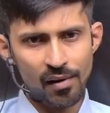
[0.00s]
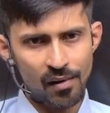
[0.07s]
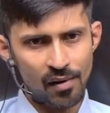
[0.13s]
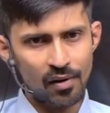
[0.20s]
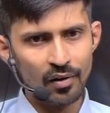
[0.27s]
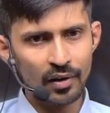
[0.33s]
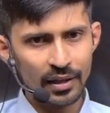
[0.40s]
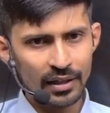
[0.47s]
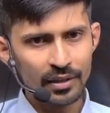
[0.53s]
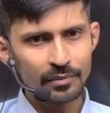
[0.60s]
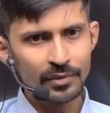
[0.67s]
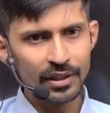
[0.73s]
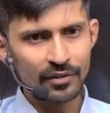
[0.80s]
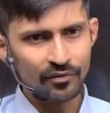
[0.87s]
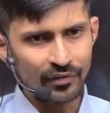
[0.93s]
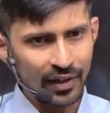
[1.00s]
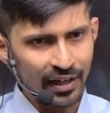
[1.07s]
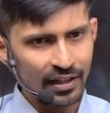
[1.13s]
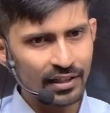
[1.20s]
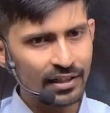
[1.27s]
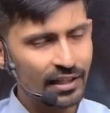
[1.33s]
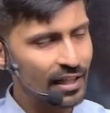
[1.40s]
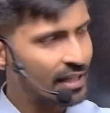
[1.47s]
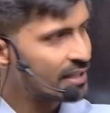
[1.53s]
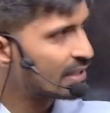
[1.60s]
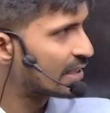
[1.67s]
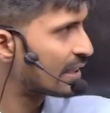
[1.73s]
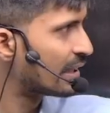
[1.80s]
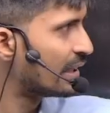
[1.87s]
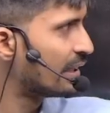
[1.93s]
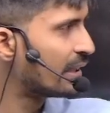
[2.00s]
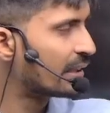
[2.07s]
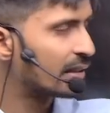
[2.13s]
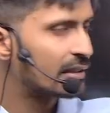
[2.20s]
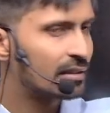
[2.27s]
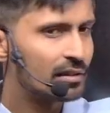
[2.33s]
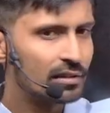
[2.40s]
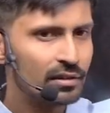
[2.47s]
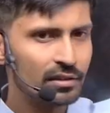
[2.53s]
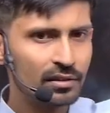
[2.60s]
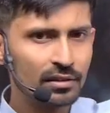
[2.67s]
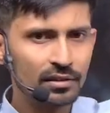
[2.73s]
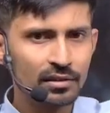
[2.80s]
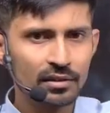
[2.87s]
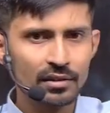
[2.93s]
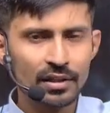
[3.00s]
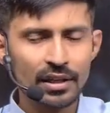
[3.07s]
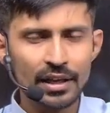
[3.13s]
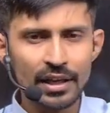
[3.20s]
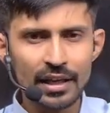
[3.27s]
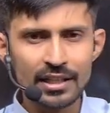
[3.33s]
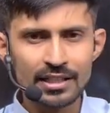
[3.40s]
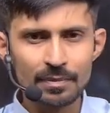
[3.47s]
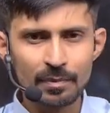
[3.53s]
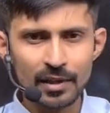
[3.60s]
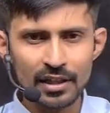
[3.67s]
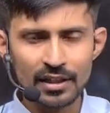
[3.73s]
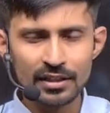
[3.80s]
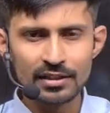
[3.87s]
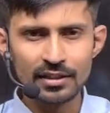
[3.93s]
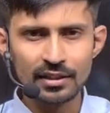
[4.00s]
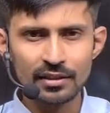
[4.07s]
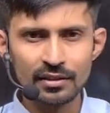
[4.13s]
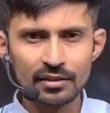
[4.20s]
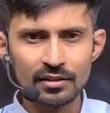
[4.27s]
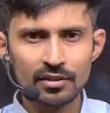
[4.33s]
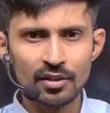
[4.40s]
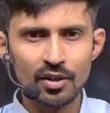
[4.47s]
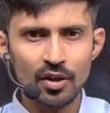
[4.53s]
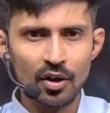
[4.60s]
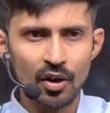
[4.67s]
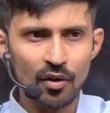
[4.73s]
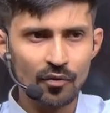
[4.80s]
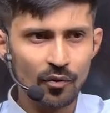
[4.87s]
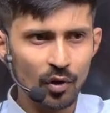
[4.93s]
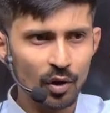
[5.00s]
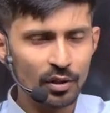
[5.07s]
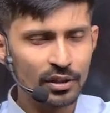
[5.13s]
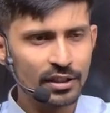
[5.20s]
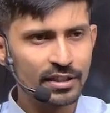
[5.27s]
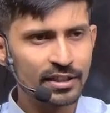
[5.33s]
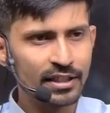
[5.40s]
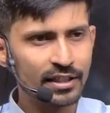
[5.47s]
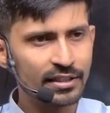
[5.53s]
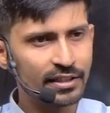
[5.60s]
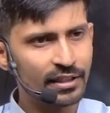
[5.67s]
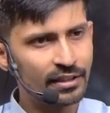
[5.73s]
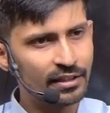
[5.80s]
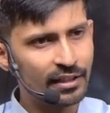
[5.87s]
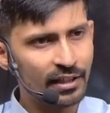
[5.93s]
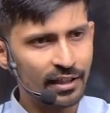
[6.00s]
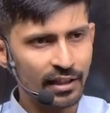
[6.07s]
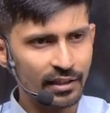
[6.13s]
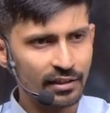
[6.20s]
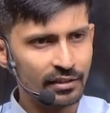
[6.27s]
Okay, now faculty has clear explanation of all these things in their head.